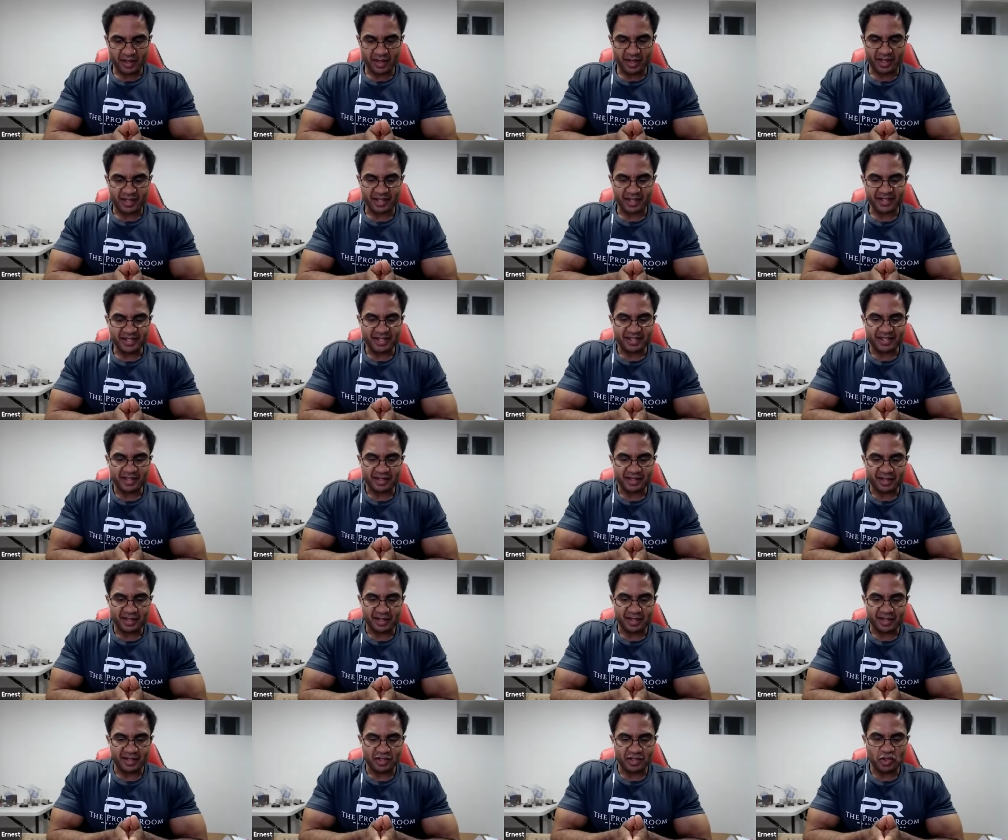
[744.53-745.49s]
because
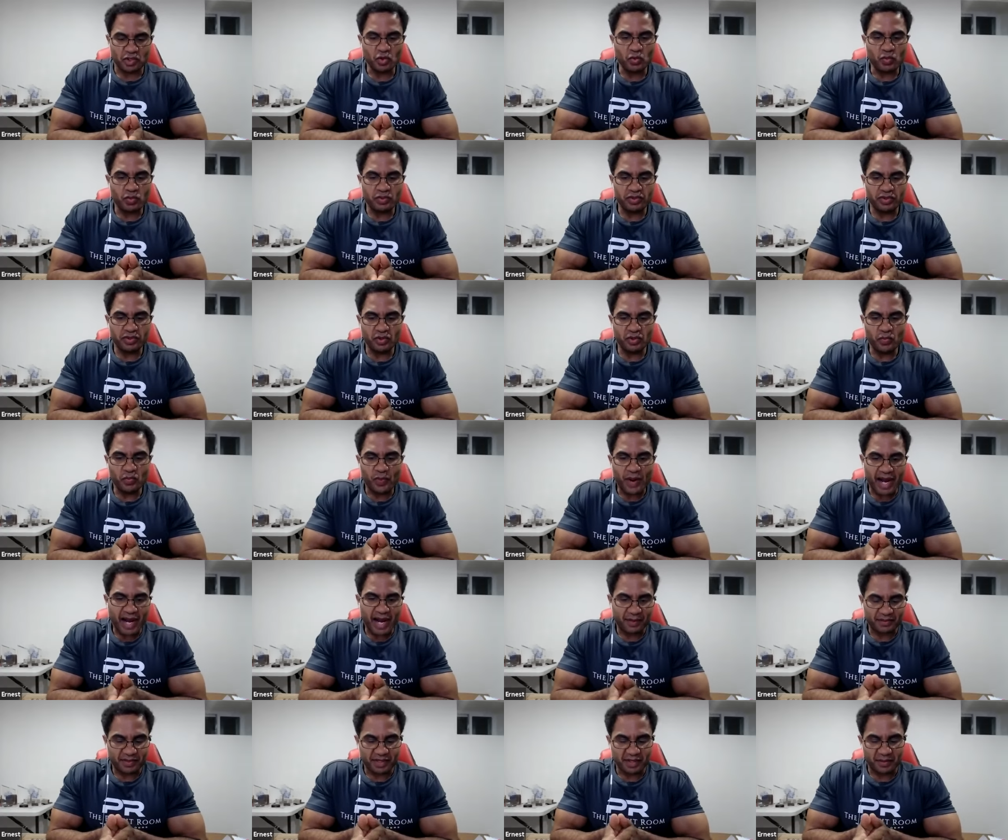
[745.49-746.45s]
you
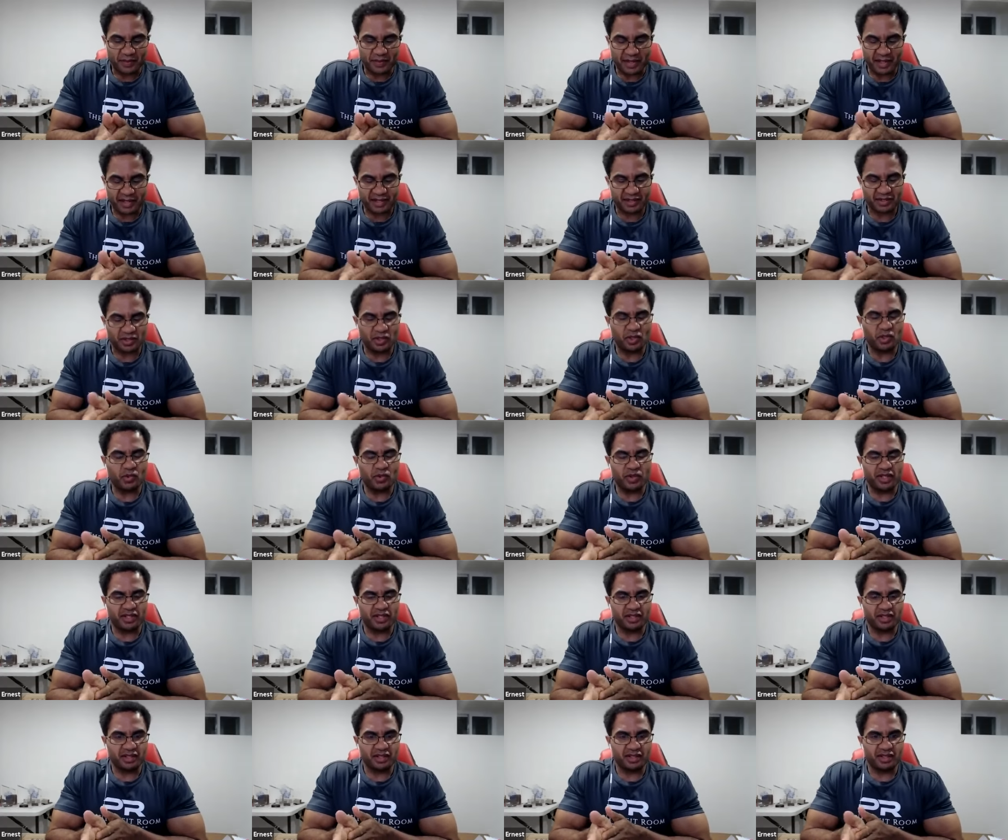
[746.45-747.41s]
popped up out of
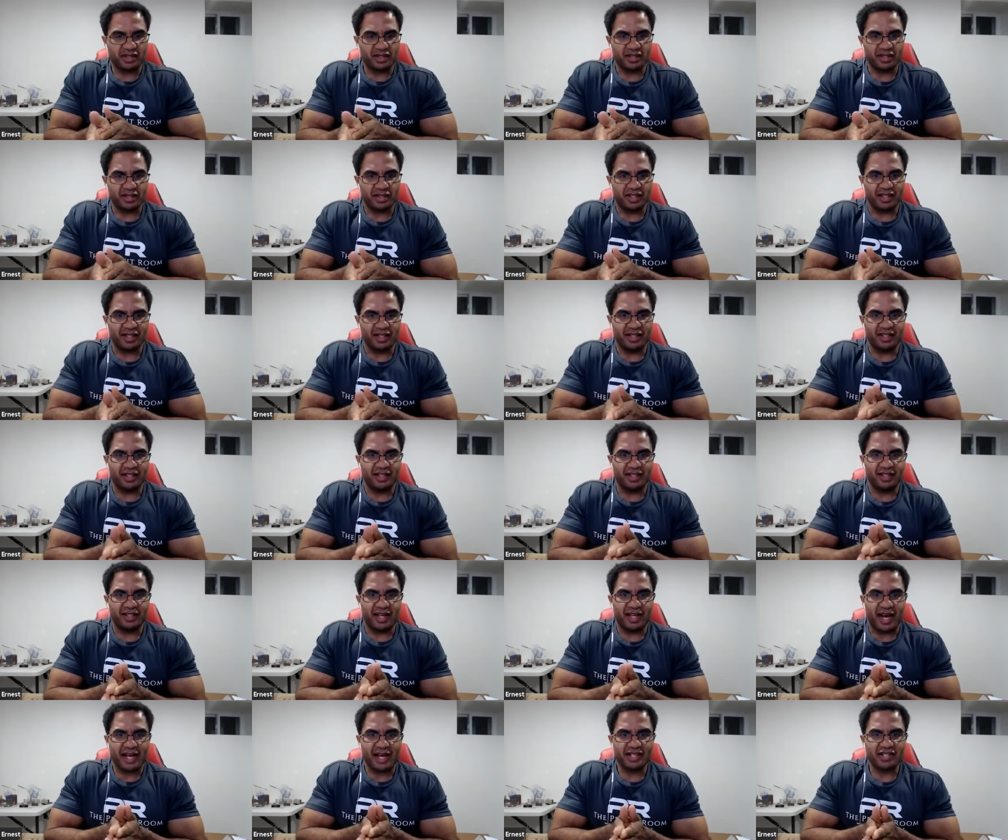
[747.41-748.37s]
nowhere
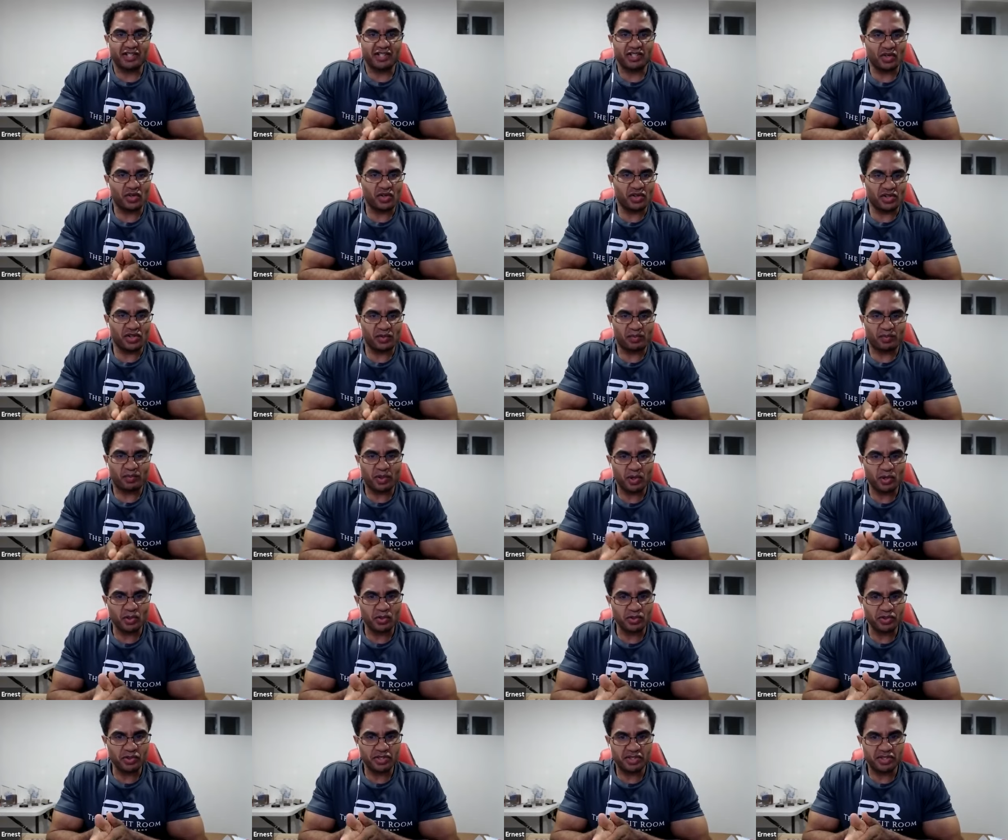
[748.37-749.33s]
and I saw the
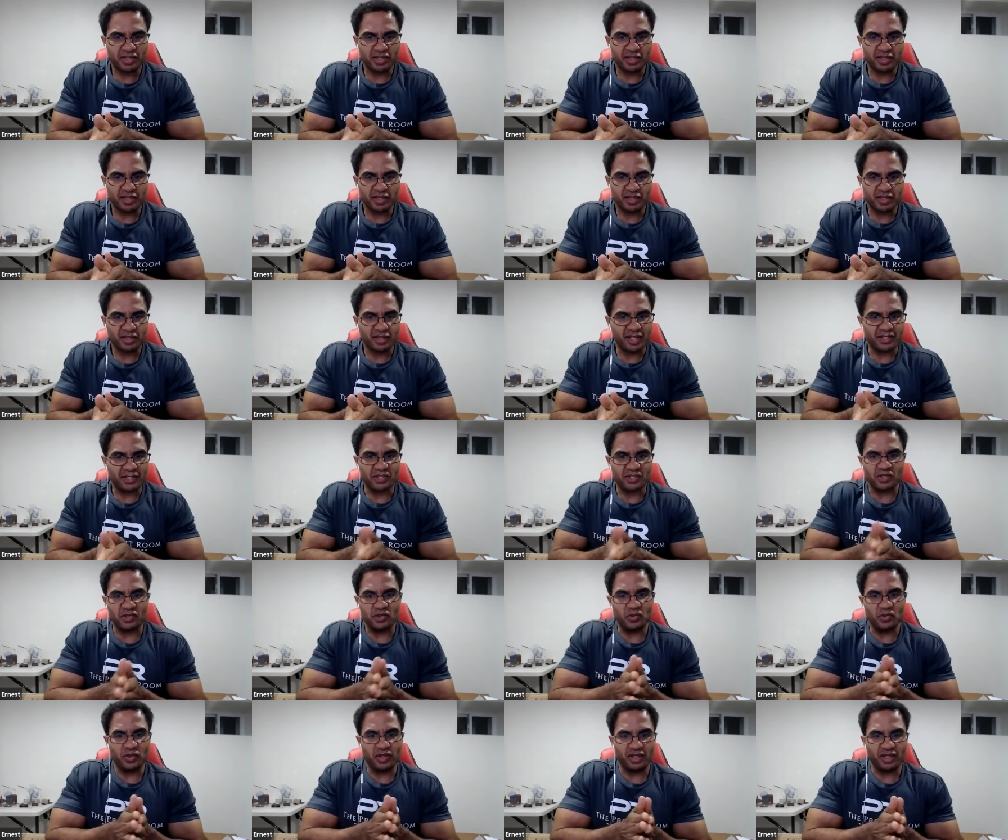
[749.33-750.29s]
post that
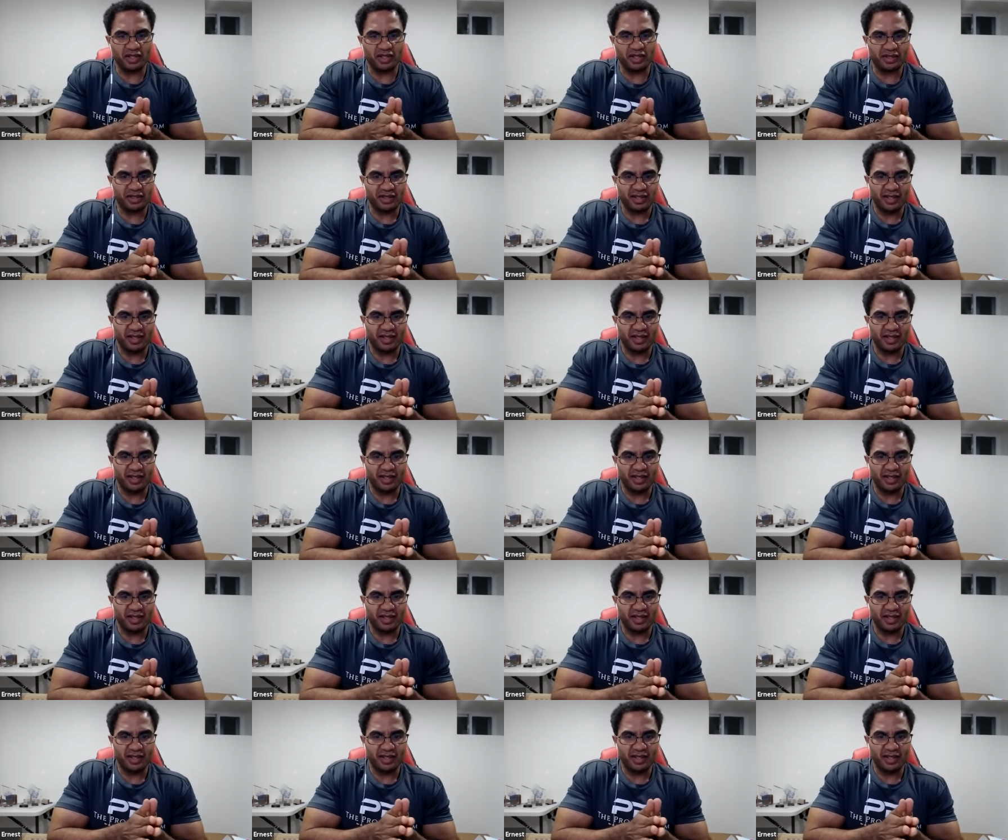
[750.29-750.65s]
you went